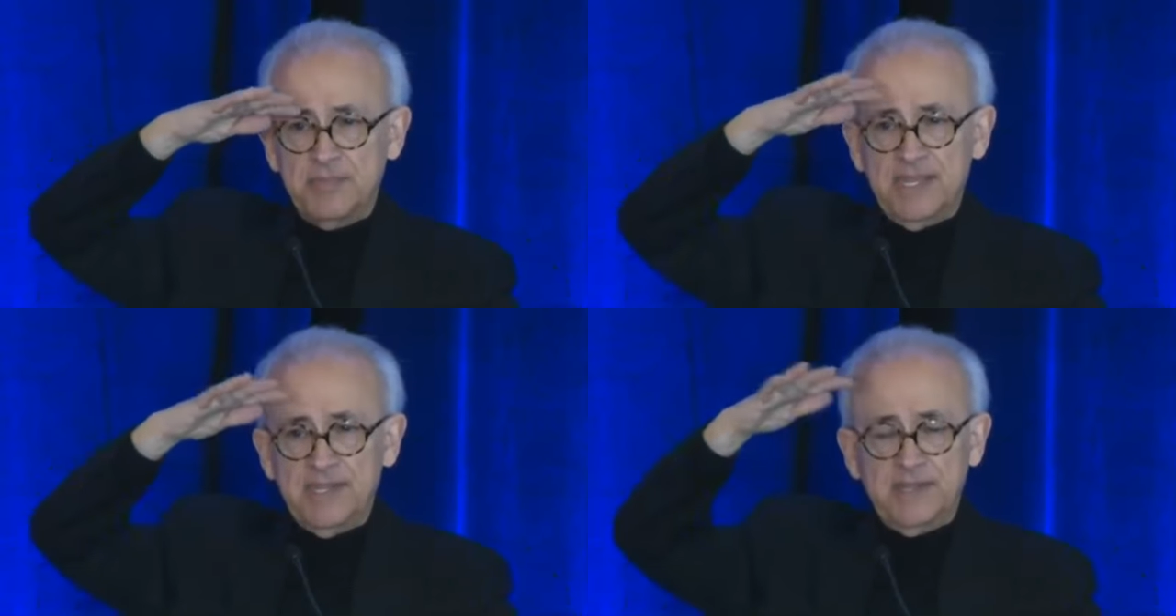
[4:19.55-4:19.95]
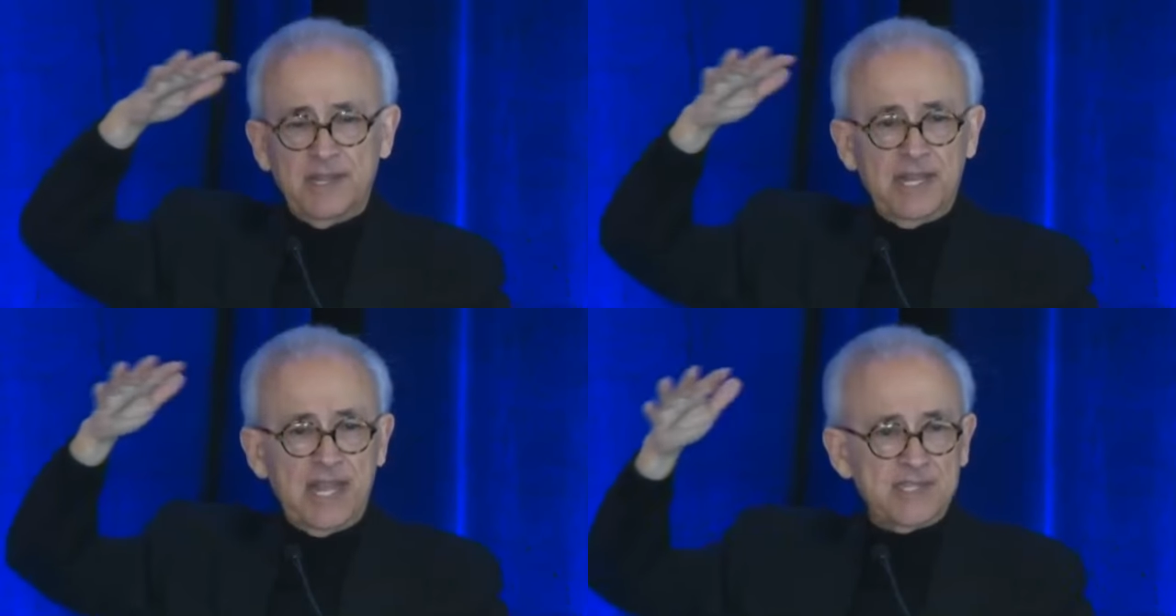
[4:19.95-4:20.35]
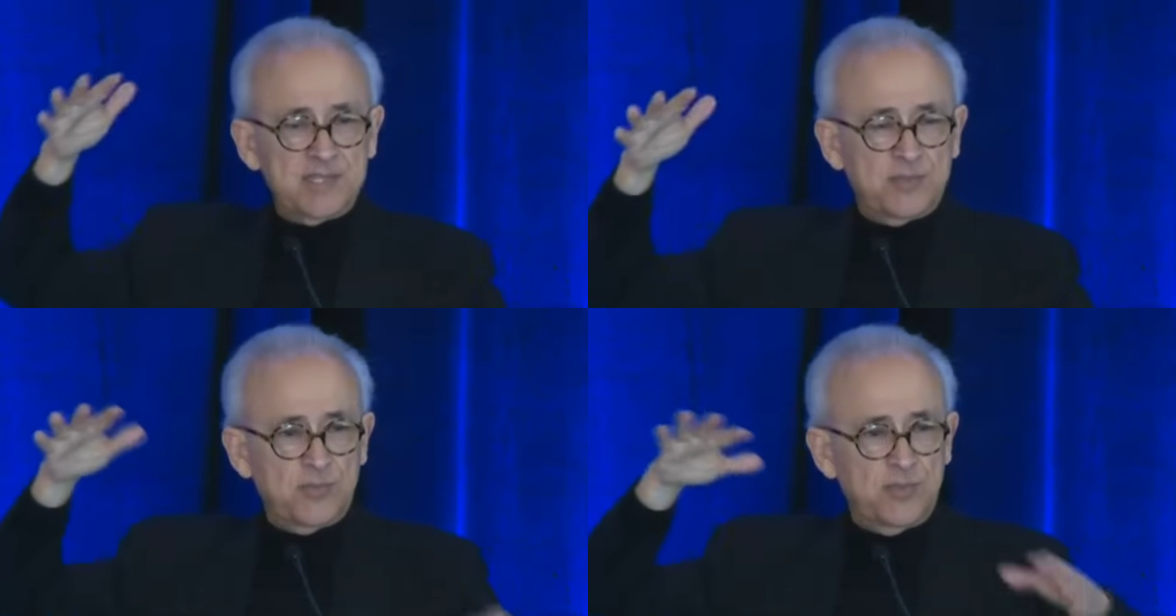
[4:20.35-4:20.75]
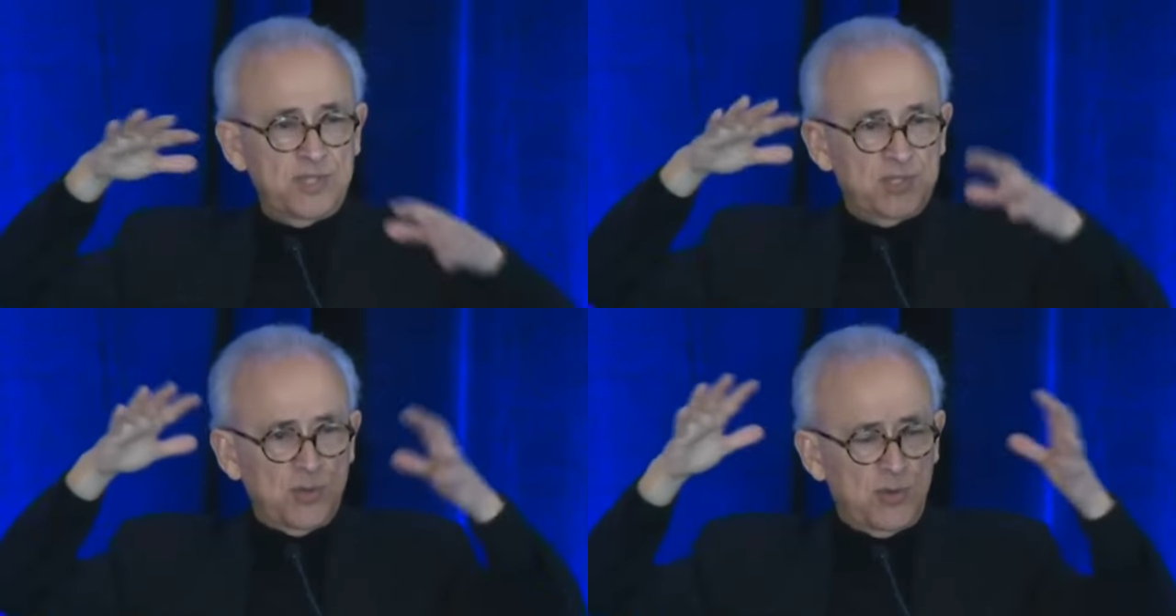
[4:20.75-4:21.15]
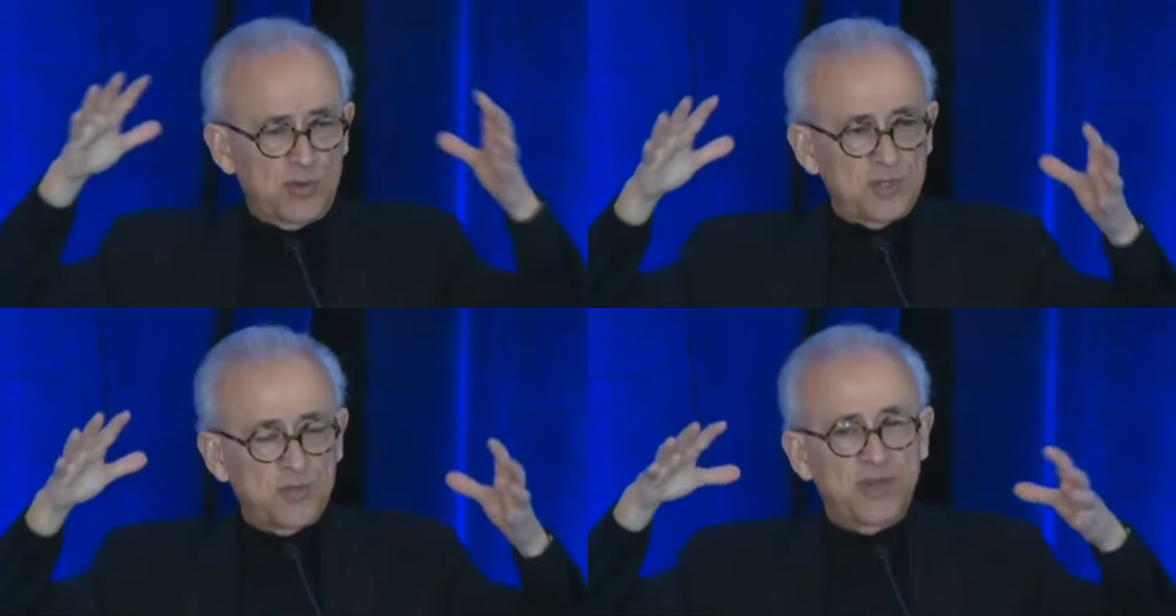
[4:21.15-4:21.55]
being the last
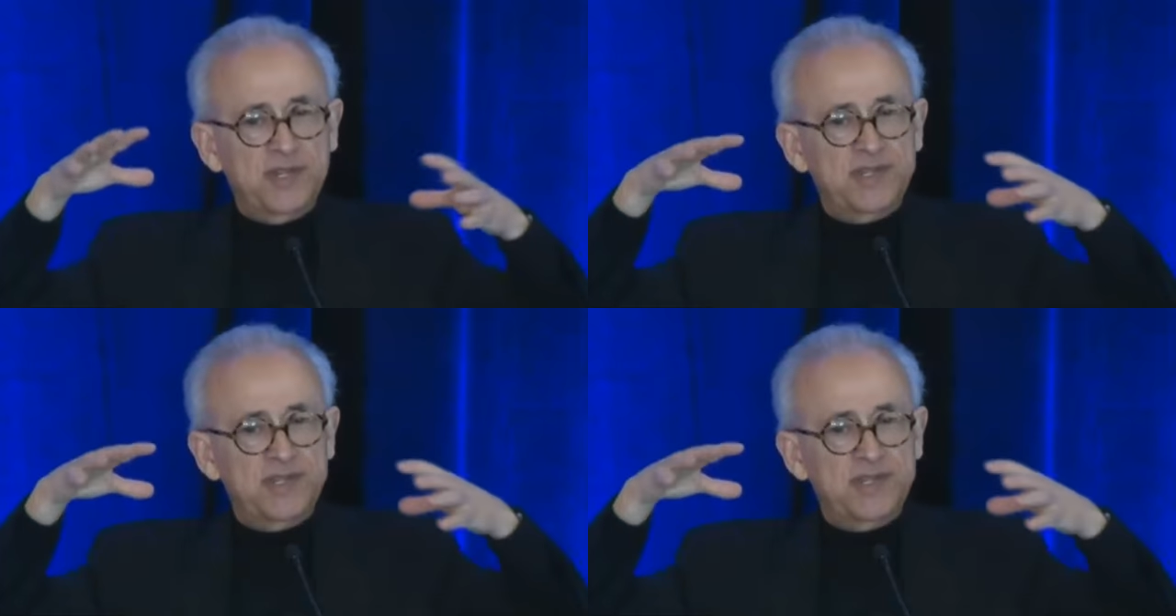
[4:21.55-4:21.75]
resort